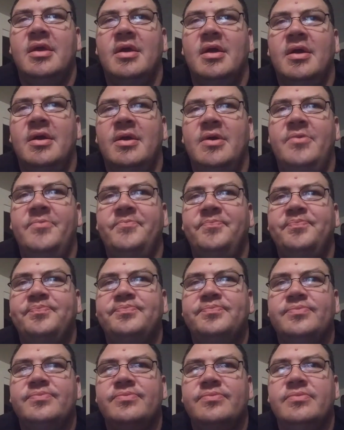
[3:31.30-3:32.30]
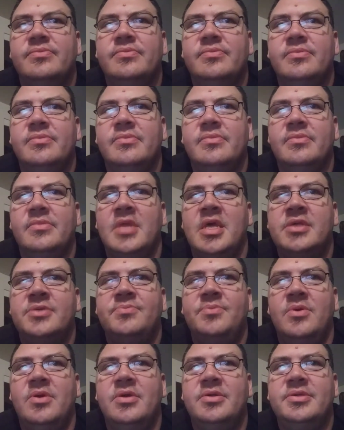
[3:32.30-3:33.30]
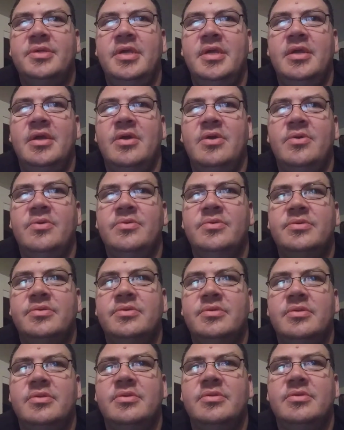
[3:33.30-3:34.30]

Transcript: Um, as far as he goes,